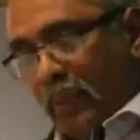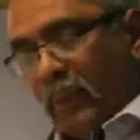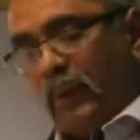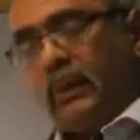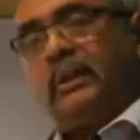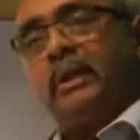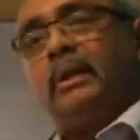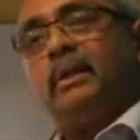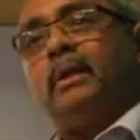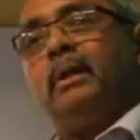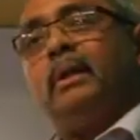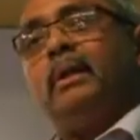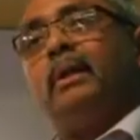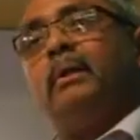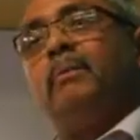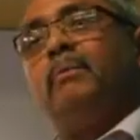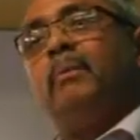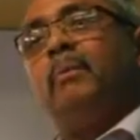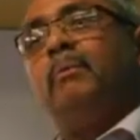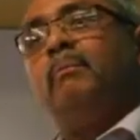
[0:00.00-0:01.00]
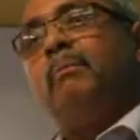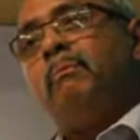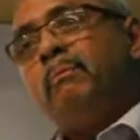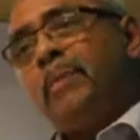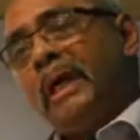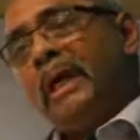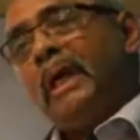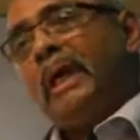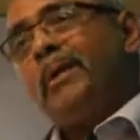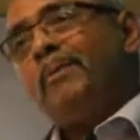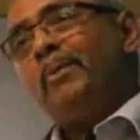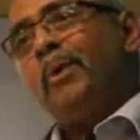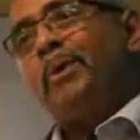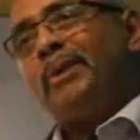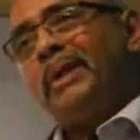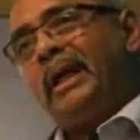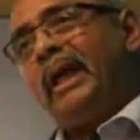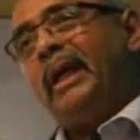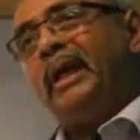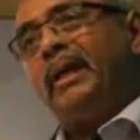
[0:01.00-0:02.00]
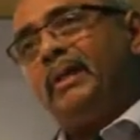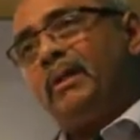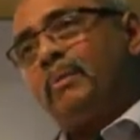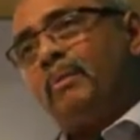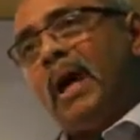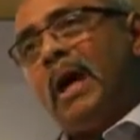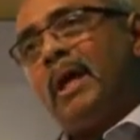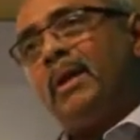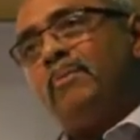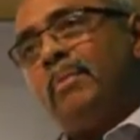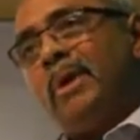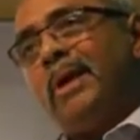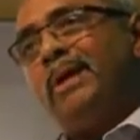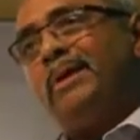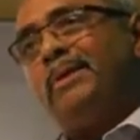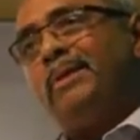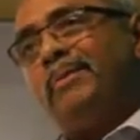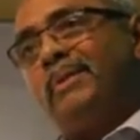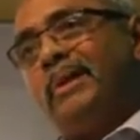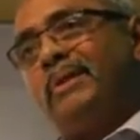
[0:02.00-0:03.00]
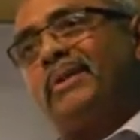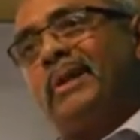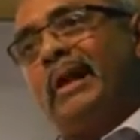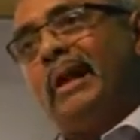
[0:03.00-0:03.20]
because me, more than any other man, built this